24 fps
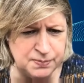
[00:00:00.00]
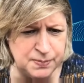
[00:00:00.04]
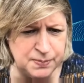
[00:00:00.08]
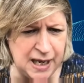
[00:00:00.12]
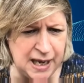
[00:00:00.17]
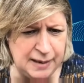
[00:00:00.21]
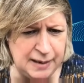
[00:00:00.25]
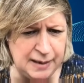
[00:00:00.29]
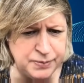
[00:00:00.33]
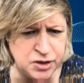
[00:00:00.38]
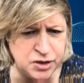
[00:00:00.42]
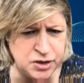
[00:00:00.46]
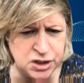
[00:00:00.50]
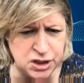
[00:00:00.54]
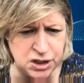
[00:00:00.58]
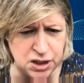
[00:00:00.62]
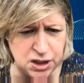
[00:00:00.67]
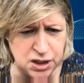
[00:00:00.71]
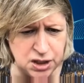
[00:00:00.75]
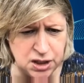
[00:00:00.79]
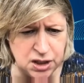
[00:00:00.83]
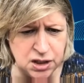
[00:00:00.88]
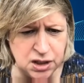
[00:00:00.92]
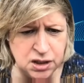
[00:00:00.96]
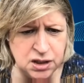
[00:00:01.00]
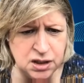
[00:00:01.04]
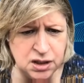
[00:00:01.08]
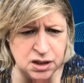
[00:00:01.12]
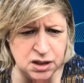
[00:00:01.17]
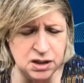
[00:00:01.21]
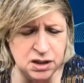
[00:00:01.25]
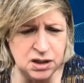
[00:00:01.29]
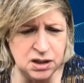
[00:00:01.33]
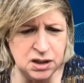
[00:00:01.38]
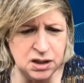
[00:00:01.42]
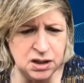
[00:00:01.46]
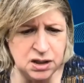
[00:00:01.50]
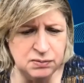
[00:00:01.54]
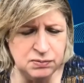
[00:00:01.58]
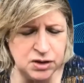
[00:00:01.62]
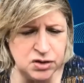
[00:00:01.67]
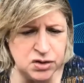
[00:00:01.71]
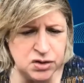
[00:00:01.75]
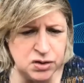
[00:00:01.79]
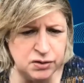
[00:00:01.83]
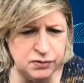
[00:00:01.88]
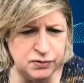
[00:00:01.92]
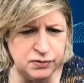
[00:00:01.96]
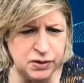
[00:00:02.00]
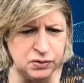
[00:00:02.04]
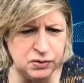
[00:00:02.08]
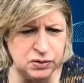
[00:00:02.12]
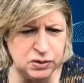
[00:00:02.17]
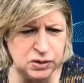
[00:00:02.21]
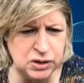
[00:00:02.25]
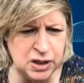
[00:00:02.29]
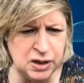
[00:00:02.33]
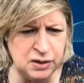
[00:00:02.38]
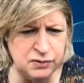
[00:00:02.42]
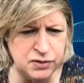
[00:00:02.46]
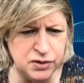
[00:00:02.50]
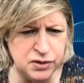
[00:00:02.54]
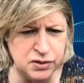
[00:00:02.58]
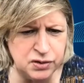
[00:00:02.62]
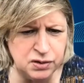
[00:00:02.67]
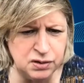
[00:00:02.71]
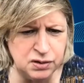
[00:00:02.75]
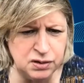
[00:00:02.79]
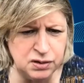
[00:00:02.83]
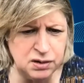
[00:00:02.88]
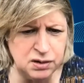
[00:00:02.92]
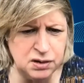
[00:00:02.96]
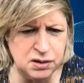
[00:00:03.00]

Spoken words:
PAPG. Not sure if it would cover